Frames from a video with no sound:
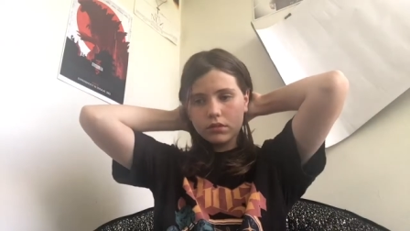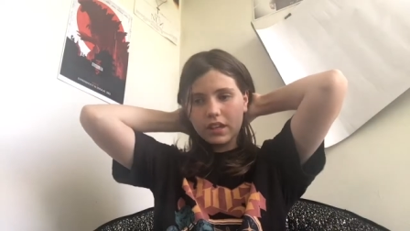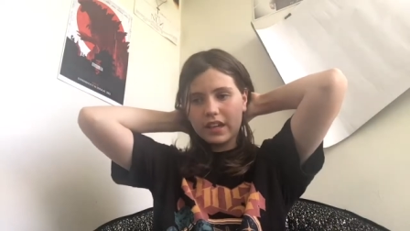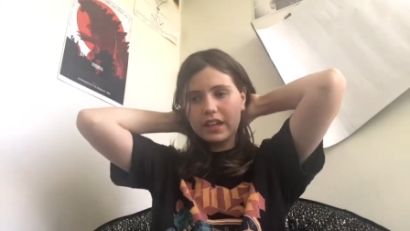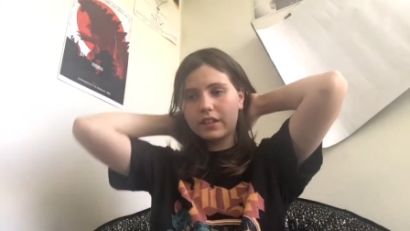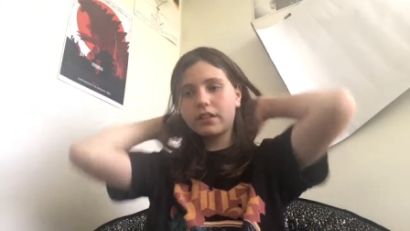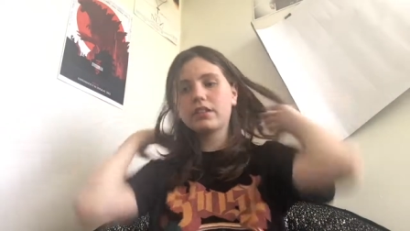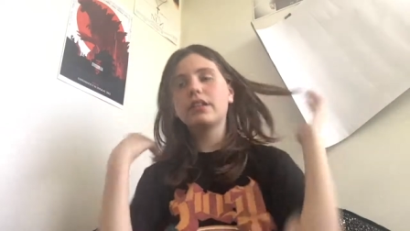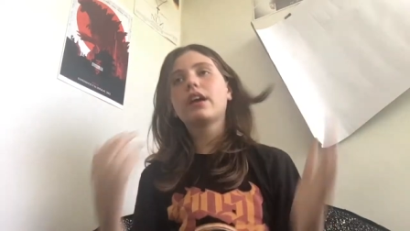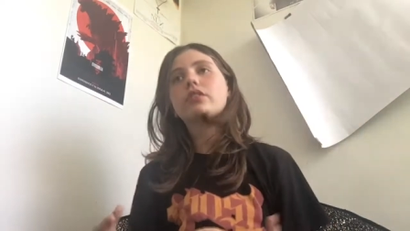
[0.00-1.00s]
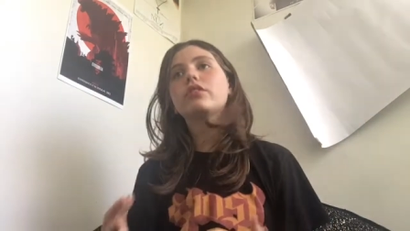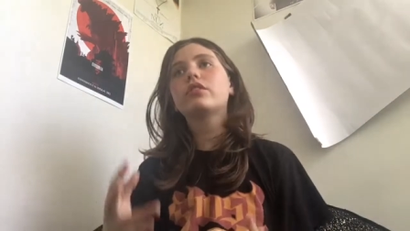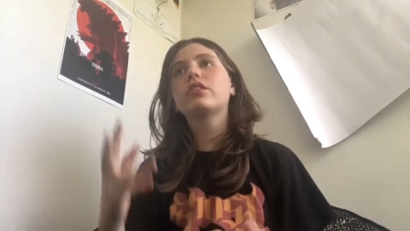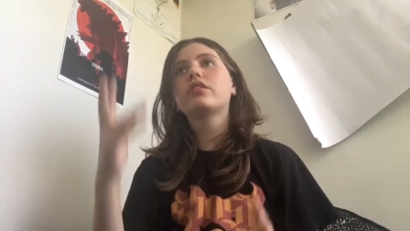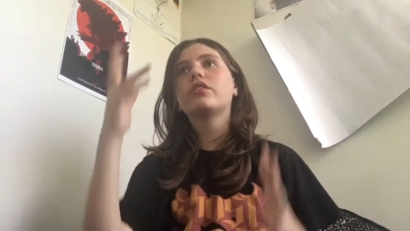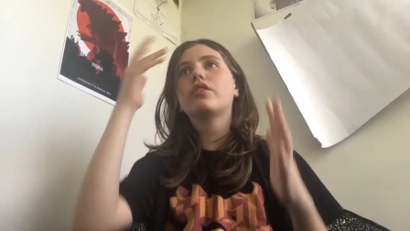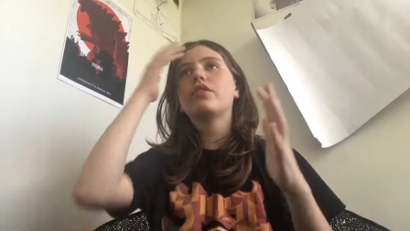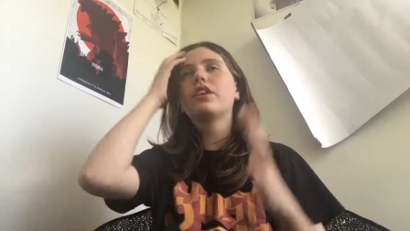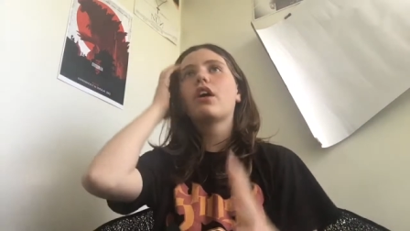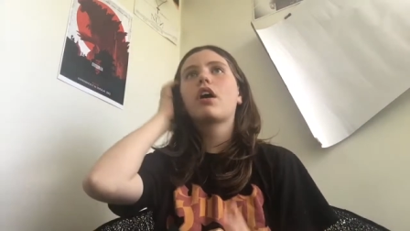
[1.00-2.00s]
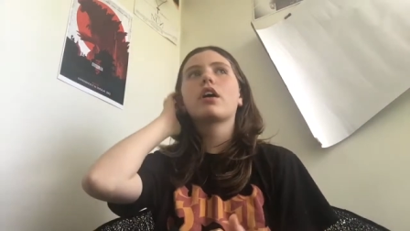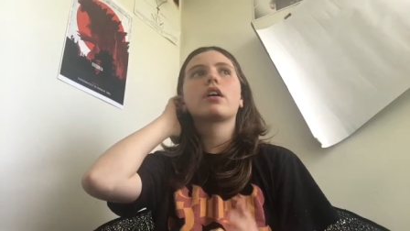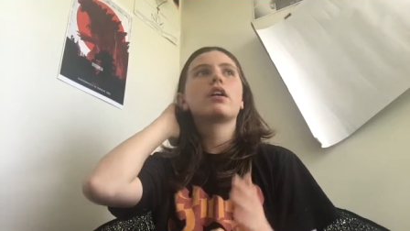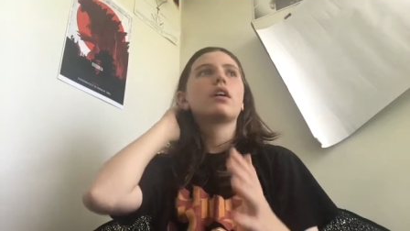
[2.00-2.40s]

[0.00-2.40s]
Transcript: And The Exorcist VR,